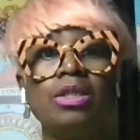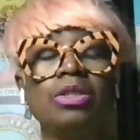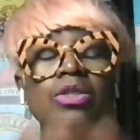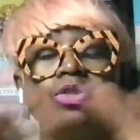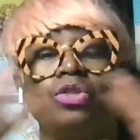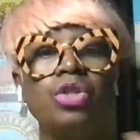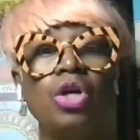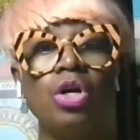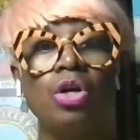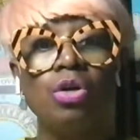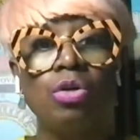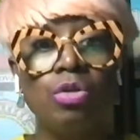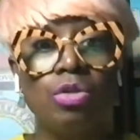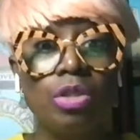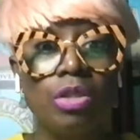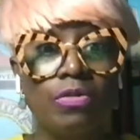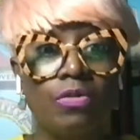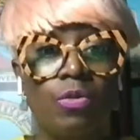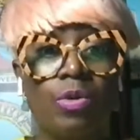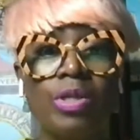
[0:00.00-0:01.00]

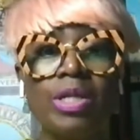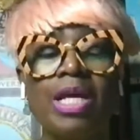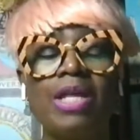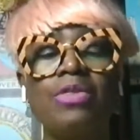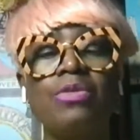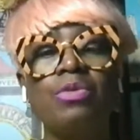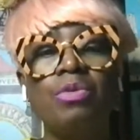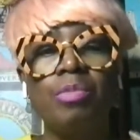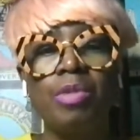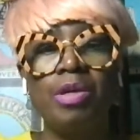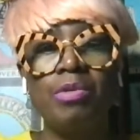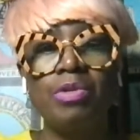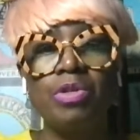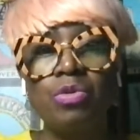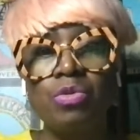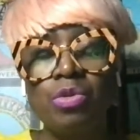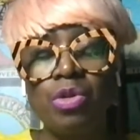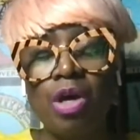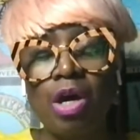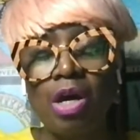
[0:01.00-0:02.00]
loads of, well, not through me, it was
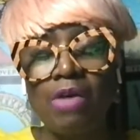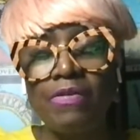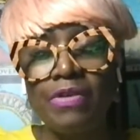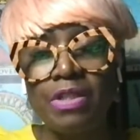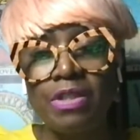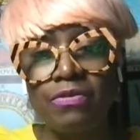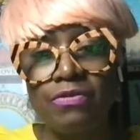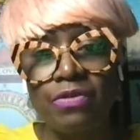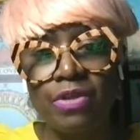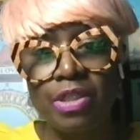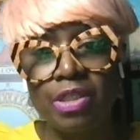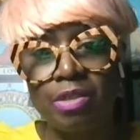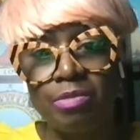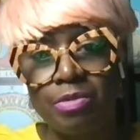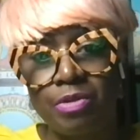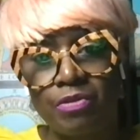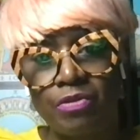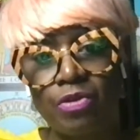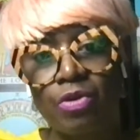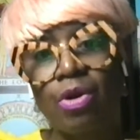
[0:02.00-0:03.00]
through the Office of
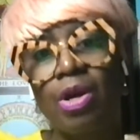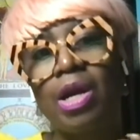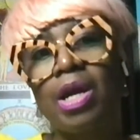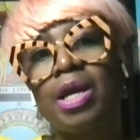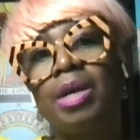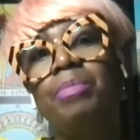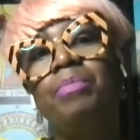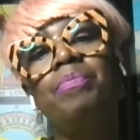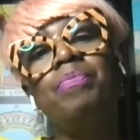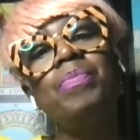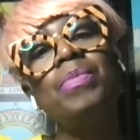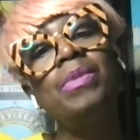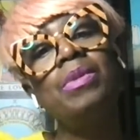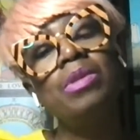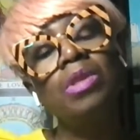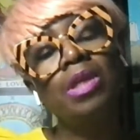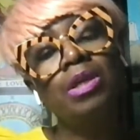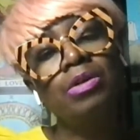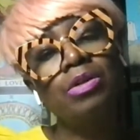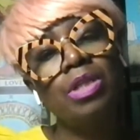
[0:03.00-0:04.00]
Victims of Crime,
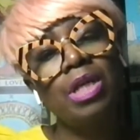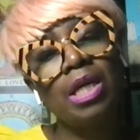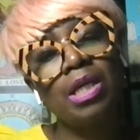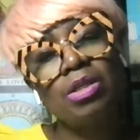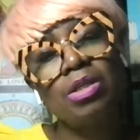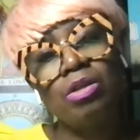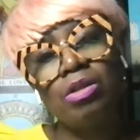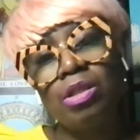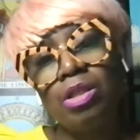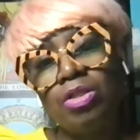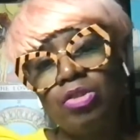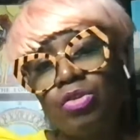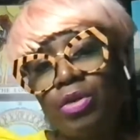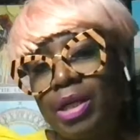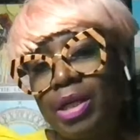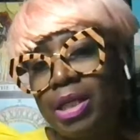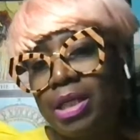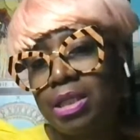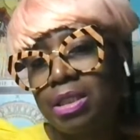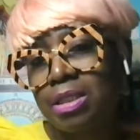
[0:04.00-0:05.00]
their Technical and
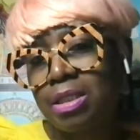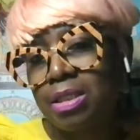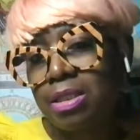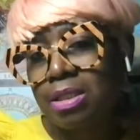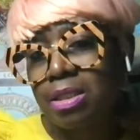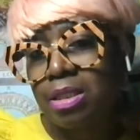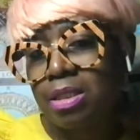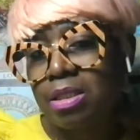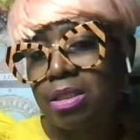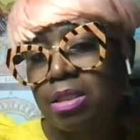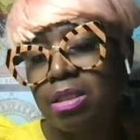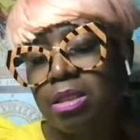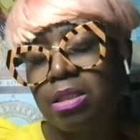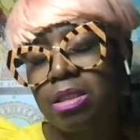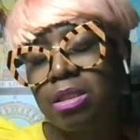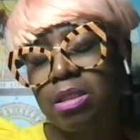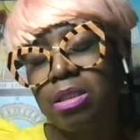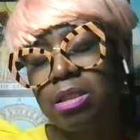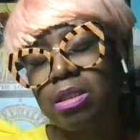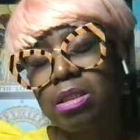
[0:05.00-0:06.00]
Training
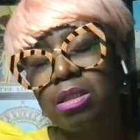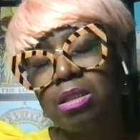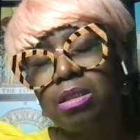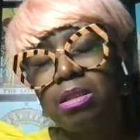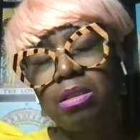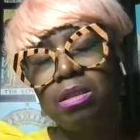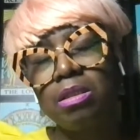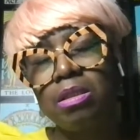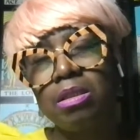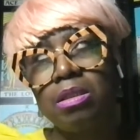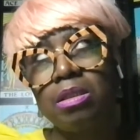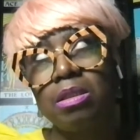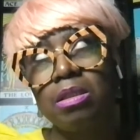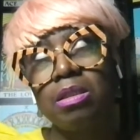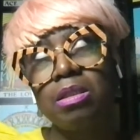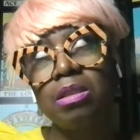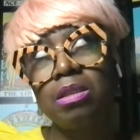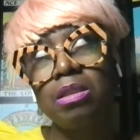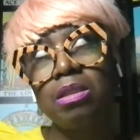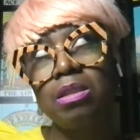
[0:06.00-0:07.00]
Assistance
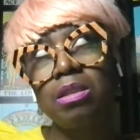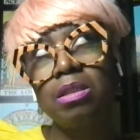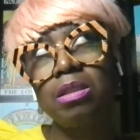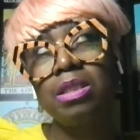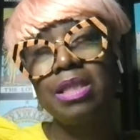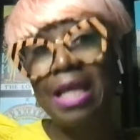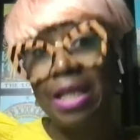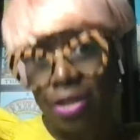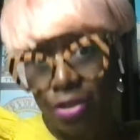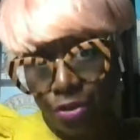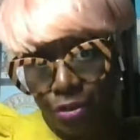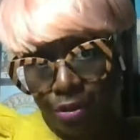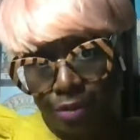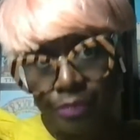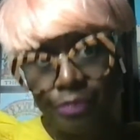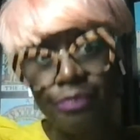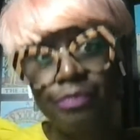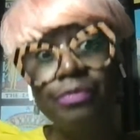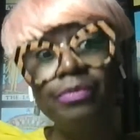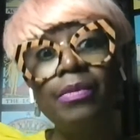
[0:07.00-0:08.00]
Center,
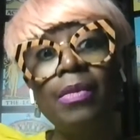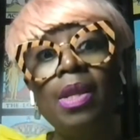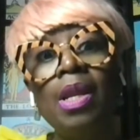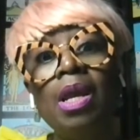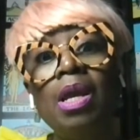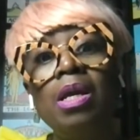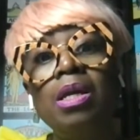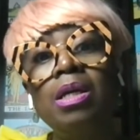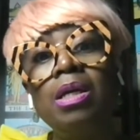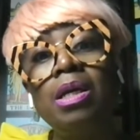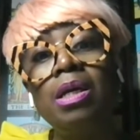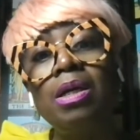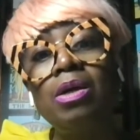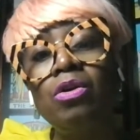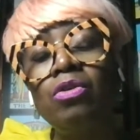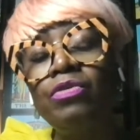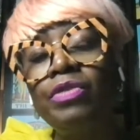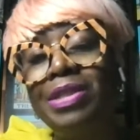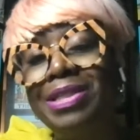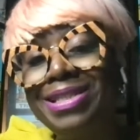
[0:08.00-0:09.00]

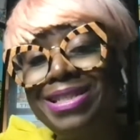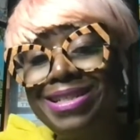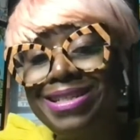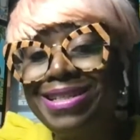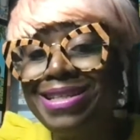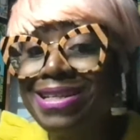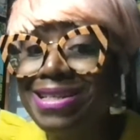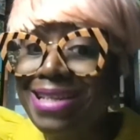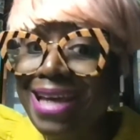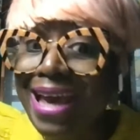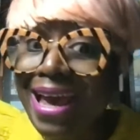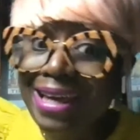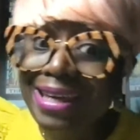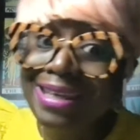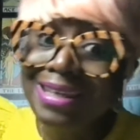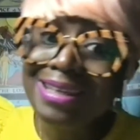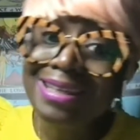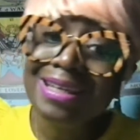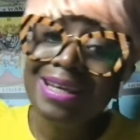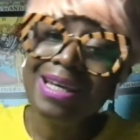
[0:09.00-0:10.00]

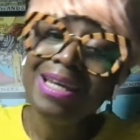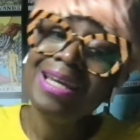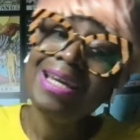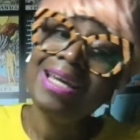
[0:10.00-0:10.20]
OVCT-TAC.